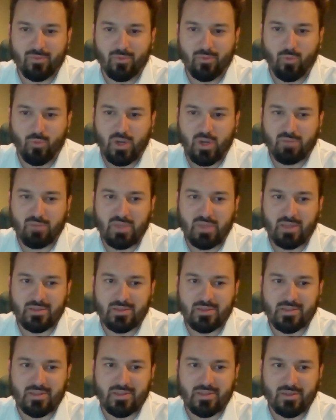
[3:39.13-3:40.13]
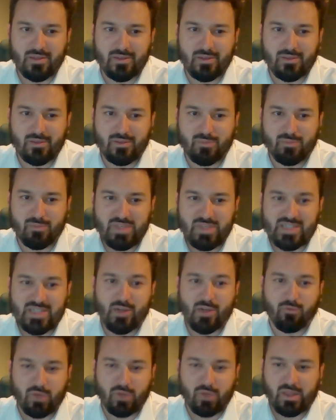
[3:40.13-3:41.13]
what it means to be
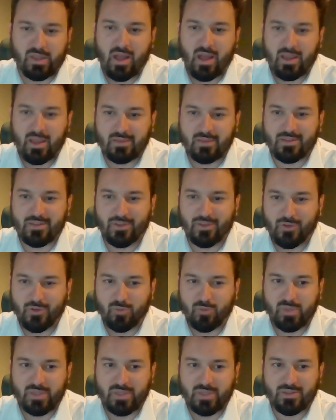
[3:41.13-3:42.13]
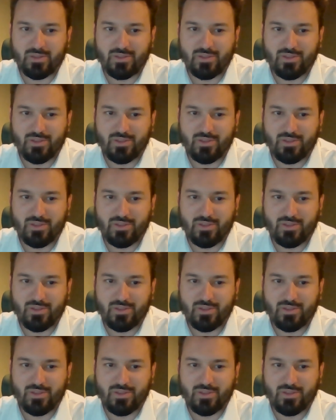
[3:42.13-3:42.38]
self-reliant a little bit